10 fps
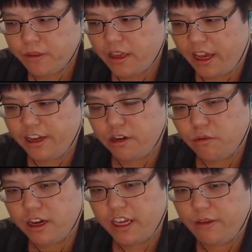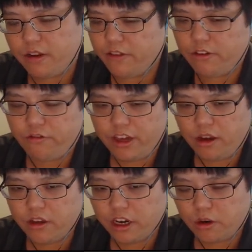And you know what? Even if you
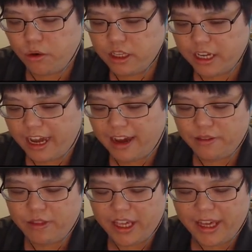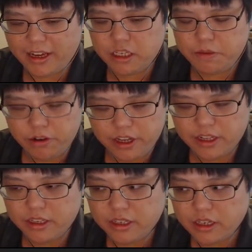fail, you're going to have the
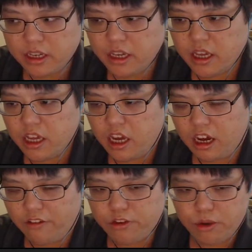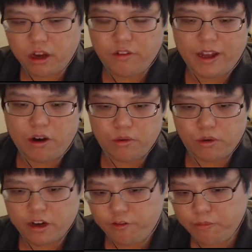experience of doing all that hard
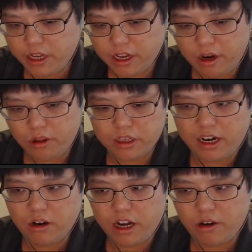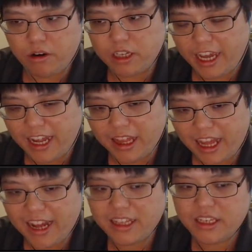work, of putting in all those hard hours, and
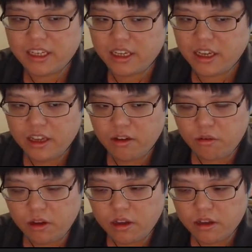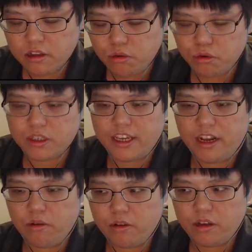that tool
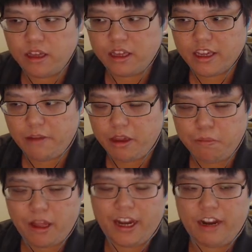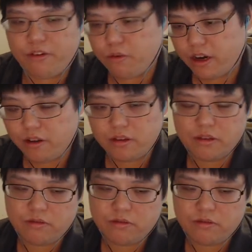set can be applied everywhere else.